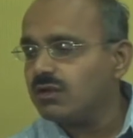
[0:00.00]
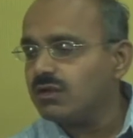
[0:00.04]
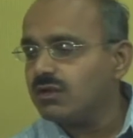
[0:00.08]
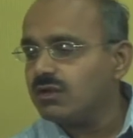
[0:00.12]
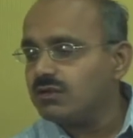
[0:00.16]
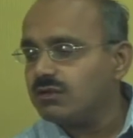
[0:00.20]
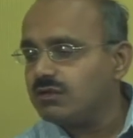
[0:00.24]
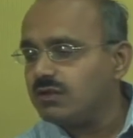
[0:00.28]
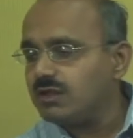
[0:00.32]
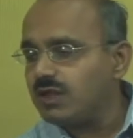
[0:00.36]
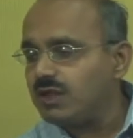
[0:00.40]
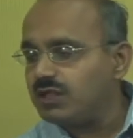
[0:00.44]

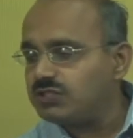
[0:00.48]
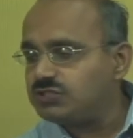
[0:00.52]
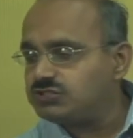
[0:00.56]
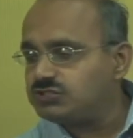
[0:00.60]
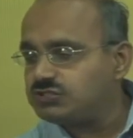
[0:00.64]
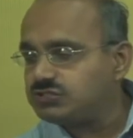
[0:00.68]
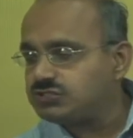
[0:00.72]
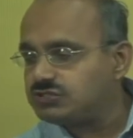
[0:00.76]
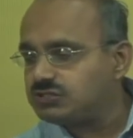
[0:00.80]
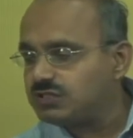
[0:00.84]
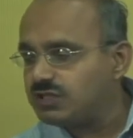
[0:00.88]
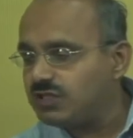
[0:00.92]
the
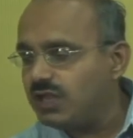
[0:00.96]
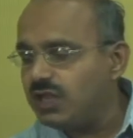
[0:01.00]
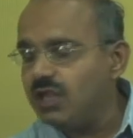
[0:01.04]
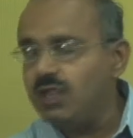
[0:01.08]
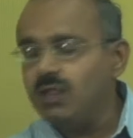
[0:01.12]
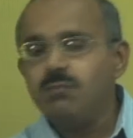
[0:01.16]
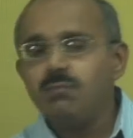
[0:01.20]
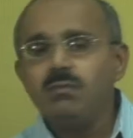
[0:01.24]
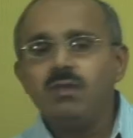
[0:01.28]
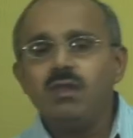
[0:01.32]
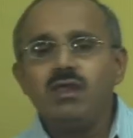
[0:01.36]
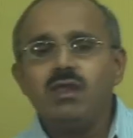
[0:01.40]
edge
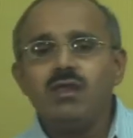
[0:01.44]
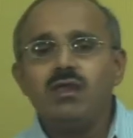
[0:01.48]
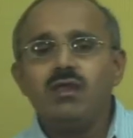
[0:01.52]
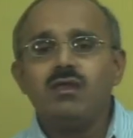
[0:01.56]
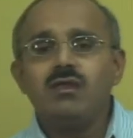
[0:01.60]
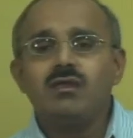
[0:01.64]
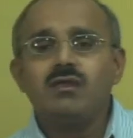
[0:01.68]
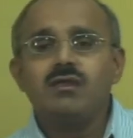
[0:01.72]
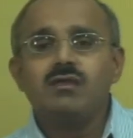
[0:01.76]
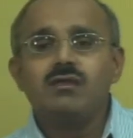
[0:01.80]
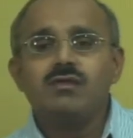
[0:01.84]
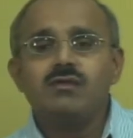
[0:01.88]
AB,
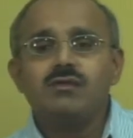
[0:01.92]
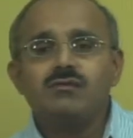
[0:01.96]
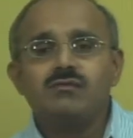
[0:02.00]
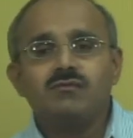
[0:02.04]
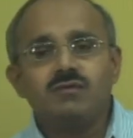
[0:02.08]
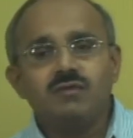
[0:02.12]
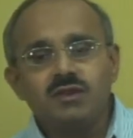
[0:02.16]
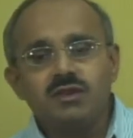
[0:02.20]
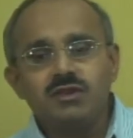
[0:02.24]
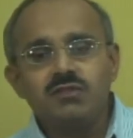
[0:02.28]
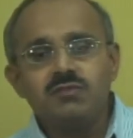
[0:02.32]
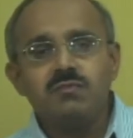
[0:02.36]

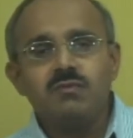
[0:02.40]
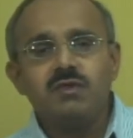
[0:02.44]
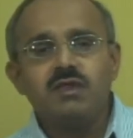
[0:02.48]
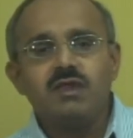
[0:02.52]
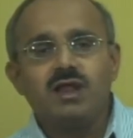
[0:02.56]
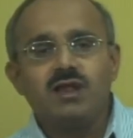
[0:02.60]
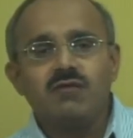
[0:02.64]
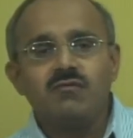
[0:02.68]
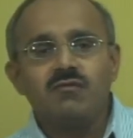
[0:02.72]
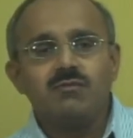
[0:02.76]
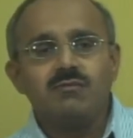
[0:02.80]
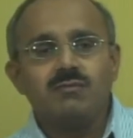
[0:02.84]
we reach B
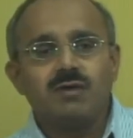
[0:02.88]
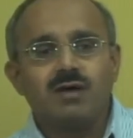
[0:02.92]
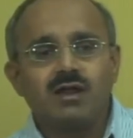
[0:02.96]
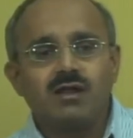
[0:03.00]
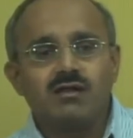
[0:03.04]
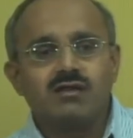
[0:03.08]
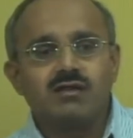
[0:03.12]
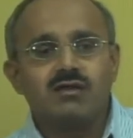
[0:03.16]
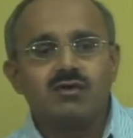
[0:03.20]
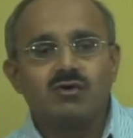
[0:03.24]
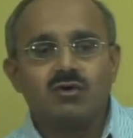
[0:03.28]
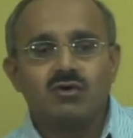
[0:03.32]
and we
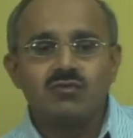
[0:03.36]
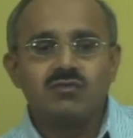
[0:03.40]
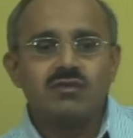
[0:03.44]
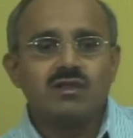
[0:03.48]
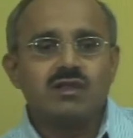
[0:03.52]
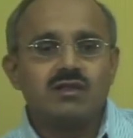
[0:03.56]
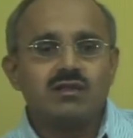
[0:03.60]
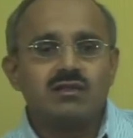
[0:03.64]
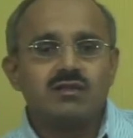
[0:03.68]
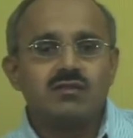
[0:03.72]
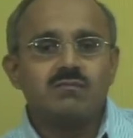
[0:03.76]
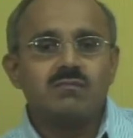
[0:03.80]
mark or we
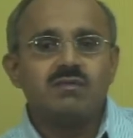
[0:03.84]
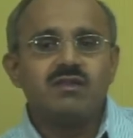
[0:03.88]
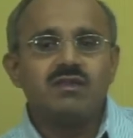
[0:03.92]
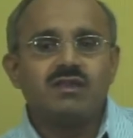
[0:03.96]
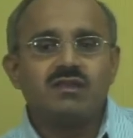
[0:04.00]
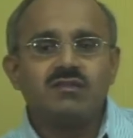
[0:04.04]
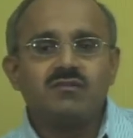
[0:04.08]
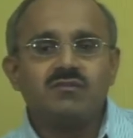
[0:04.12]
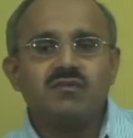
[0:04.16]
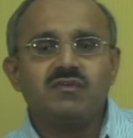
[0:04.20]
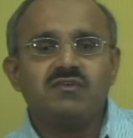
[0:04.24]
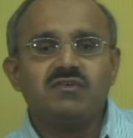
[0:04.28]
color B
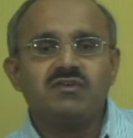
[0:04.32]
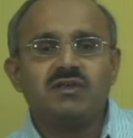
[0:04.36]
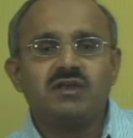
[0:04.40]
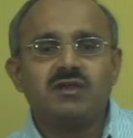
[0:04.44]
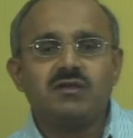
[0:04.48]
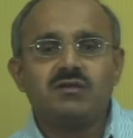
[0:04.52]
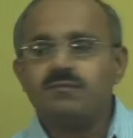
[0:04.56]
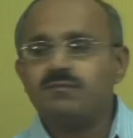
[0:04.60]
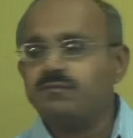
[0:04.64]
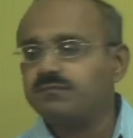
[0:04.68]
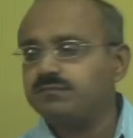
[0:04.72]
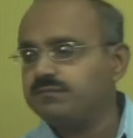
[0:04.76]
as
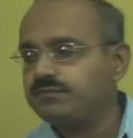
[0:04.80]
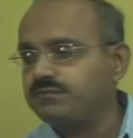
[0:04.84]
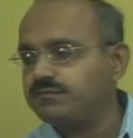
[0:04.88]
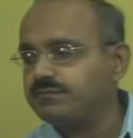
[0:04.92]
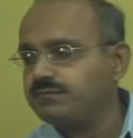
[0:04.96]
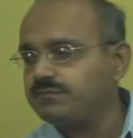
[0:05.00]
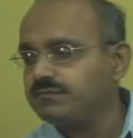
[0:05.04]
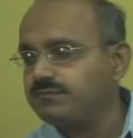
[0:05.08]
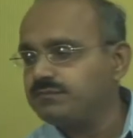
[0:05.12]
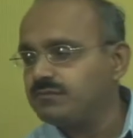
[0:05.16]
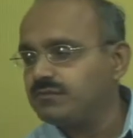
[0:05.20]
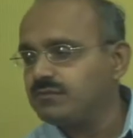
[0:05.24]
visited,
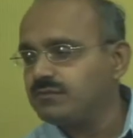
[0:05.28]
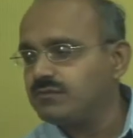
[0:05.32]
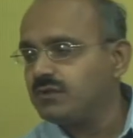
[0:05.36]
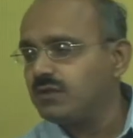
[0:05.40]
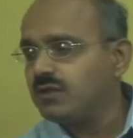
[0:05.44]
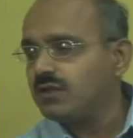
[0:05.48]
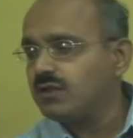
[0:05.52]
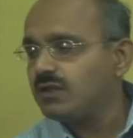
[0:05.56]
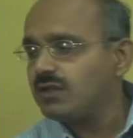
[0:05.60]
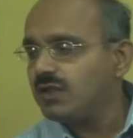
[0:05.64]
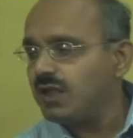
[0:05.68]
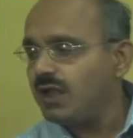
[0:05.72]

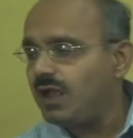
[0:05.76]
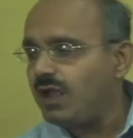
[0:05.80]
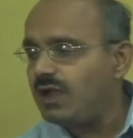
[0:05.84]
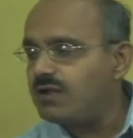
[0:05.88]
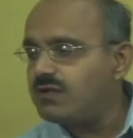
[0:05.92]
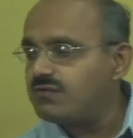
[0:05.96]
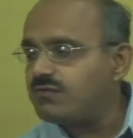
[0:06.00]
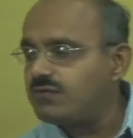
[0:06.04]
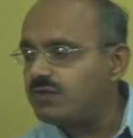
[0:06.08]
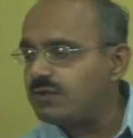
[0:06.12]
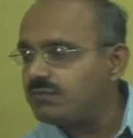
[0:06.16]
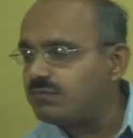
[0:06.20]

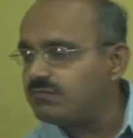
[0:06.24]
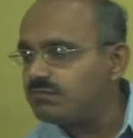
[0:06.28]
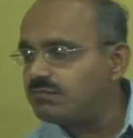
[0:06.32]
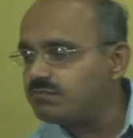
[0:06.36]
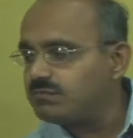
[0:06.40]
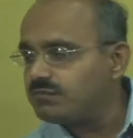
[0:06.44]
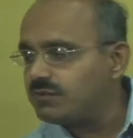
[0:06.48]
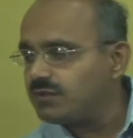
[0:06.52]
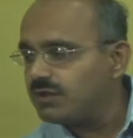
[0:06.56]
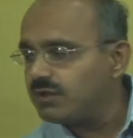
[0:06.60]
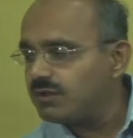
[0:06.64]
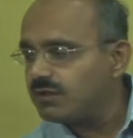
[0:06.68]
and we
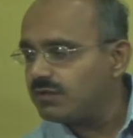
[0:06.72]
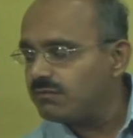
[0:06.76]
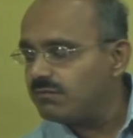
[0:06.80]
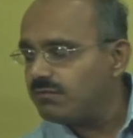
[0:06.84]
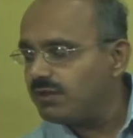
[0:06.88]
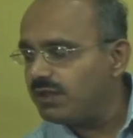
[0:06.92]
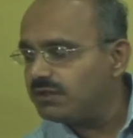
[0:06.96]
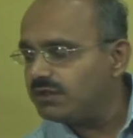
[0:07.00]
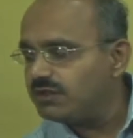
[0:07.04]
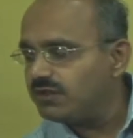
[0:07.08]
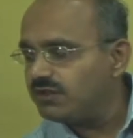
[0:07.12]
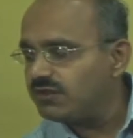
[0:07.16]

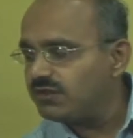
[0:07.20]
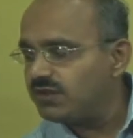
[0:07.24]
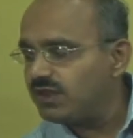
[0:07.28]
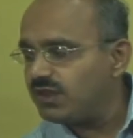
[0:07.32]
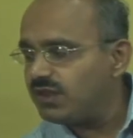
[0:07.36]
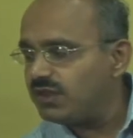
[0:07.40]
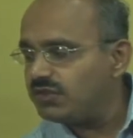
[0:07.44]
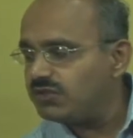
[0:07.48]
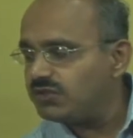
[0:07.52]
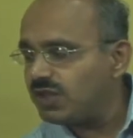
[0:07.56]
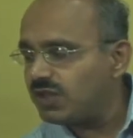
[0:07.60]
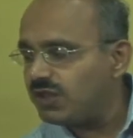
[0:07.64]
make this
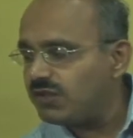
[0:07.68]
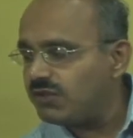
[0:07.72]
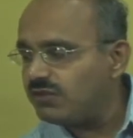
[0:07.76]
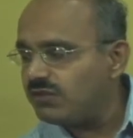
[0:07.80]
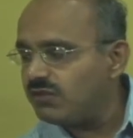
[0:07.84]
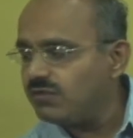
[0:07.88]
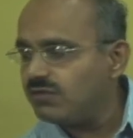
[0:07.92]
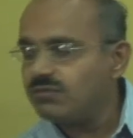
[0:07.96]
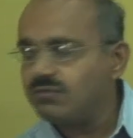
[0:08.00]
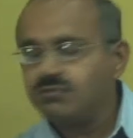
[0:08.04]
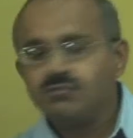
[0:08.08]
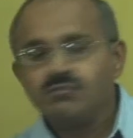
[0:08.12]
edge
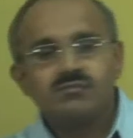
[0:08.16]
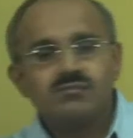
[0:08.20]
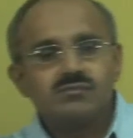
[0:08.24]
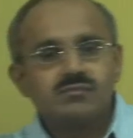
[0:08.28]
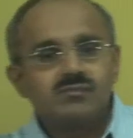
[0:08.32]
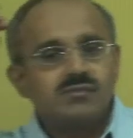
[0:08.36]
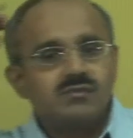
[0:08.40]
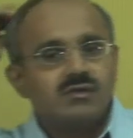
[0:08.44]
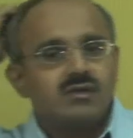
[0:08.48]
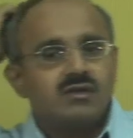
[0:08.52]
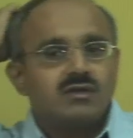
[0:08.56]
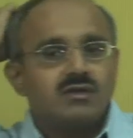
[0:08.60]
as
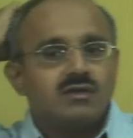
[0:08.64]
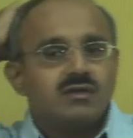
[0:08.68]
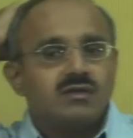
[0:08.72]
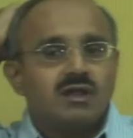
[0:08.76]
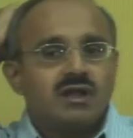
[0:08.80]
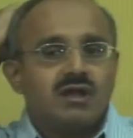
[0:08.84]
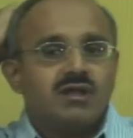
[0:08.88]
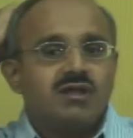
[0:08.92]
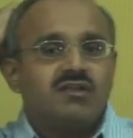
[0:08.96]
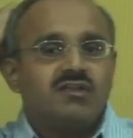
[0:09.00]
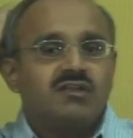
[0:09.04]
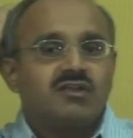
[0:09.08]

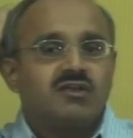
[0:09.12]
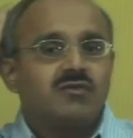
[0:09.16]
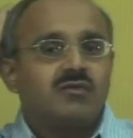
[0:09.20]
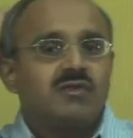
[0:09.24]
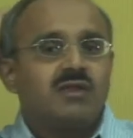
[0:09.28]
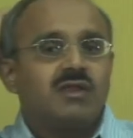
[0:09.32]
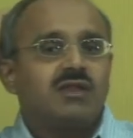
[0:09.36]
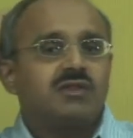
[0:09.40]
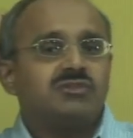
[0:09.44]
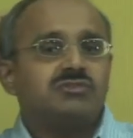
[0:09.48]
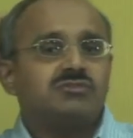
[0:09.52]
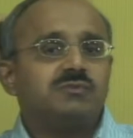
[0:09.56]
a
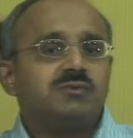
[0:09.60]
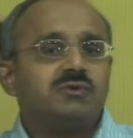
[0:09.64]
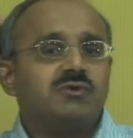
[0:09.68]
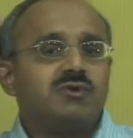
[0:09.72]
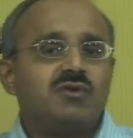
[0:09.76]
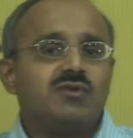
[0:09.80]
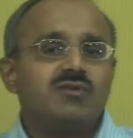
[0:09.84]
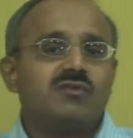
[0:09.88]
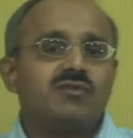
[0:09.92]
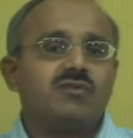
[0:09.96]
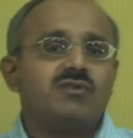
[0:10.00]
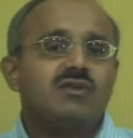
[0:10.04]
discovery edge,
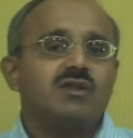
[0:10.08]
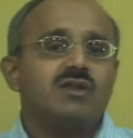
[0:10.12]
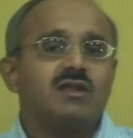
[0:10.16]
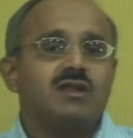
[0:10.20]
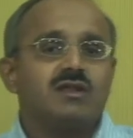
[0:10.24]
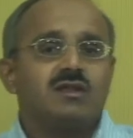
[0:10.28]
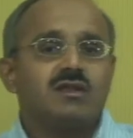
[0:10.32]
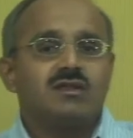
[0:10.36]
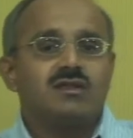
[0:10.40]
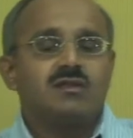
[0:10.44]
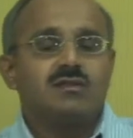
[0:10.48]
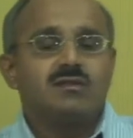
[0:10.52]
because
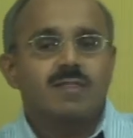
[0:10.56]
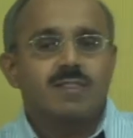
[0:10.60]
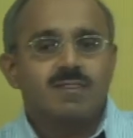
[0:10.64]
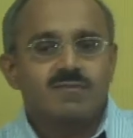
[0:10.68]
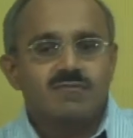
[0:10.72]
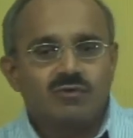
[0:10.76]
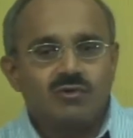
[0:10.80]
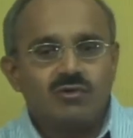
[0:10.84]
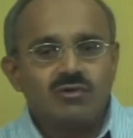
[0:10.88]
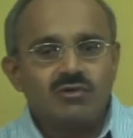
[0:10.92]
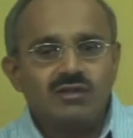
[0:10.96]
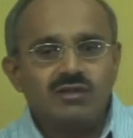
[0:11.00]

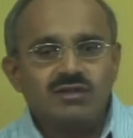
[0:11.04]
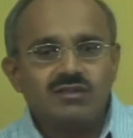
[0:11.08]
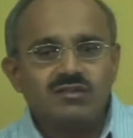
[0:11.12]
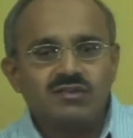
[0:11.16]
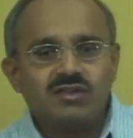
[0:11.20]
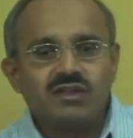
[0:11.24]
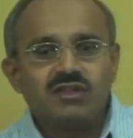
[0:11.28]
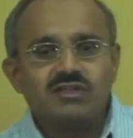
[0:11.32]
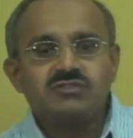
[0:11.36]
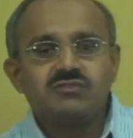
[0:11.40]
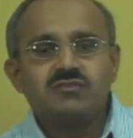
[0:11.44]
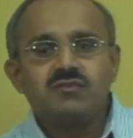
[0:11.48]
following this
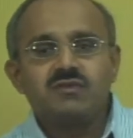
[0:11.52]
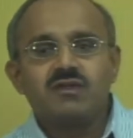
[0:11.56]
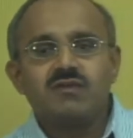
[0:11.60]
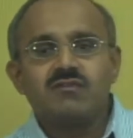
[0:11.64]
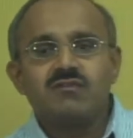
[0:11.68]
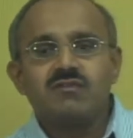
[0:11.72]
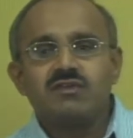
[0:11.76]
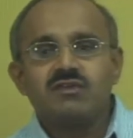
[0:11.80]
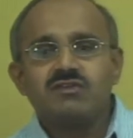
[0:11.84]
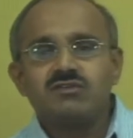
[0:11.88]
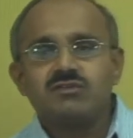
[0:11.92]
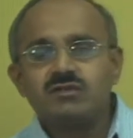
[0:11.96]
edge we have
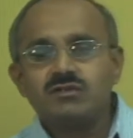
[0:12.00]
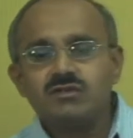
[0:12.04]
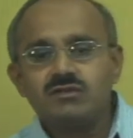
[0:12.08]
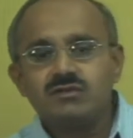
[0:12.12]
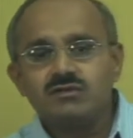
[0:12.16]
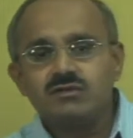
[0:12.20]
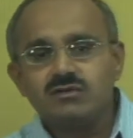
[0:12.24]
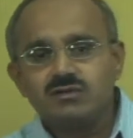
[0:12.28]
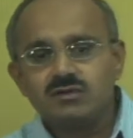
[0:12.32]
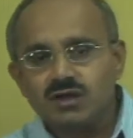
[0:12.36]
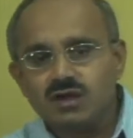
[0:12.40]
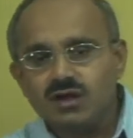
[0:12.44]
reached a
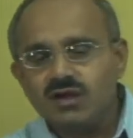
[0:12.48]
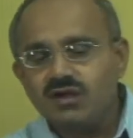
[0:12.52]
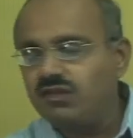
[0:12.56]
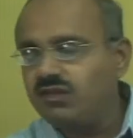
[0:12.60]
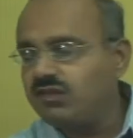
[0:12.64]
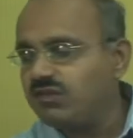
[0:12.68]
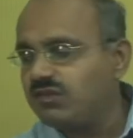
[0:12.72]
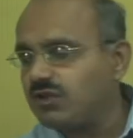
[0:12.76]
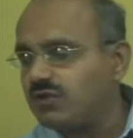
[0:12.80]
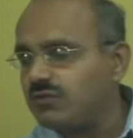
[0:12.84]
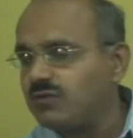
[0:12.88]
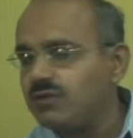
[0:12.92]

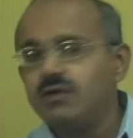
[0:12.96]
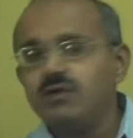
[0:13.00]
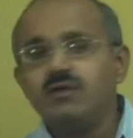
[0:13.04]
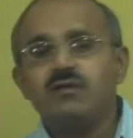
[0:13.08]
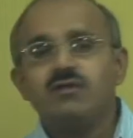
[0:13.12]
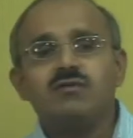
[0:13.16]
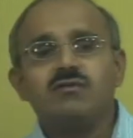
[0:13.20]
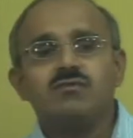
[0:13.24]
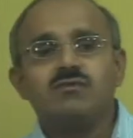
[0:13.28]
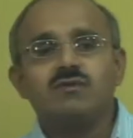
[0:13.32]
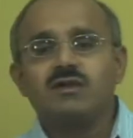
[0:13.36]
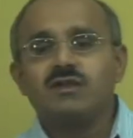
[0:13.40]
undiscovered
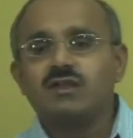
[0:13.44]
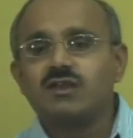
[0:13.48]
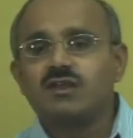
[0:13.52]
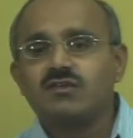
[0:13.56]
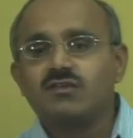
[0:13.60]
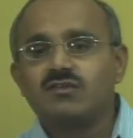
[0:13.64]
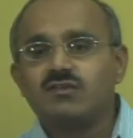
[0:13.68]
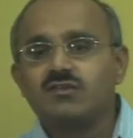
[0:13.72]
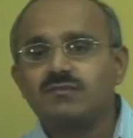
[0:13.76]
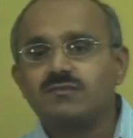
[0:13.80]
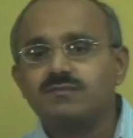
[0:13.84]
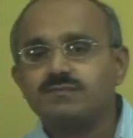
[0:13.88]
vertex.